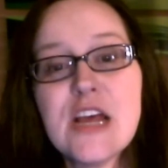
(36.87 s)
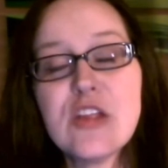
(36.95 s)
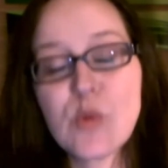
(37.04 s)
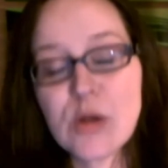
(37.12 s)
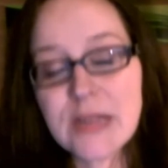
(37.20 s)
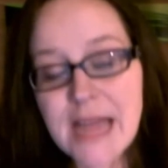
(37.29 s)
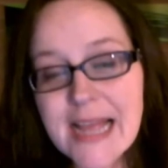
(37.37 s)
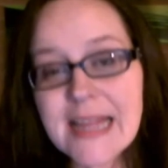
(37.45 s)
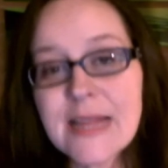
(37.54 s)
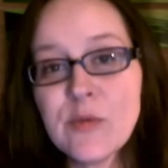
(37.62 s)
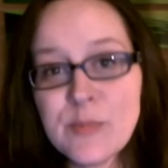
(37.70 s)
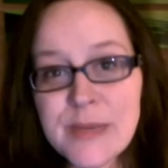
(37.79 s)
the more
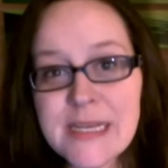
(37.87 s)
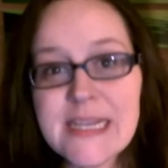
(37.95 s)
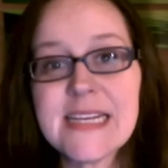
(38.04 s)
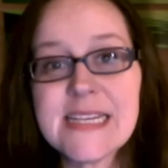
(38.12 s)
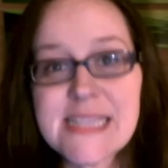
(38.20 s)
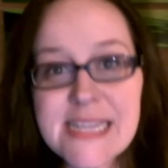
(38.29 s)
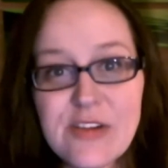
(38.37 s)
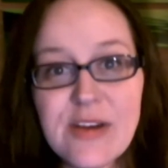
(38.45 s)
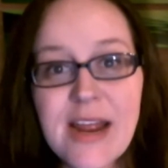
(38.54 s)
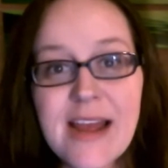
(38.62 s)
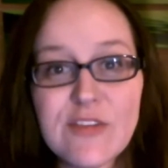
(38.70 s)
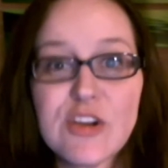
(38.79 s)
likely it will be to continue to
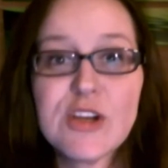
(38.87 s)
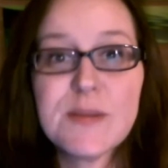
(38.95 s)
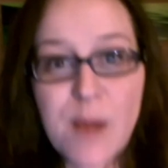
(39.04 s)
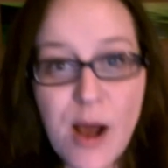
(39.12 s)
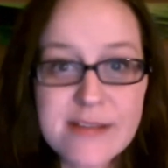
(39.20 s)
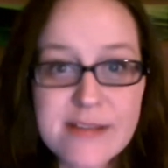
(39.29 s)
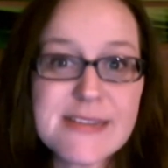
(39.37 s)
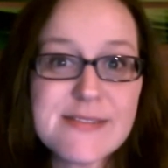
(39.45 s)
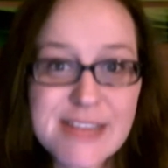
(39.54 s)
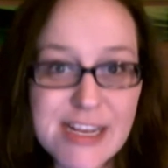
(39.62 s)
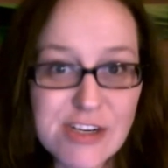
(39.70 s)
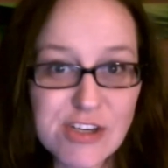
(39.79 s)
have good positive
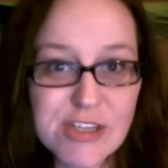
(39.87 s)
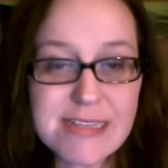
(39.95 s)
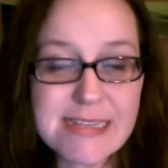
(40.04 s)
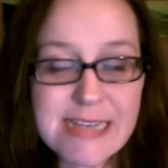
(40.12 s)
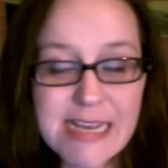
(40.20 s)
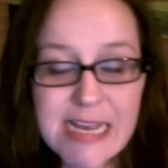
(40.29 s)
sessions.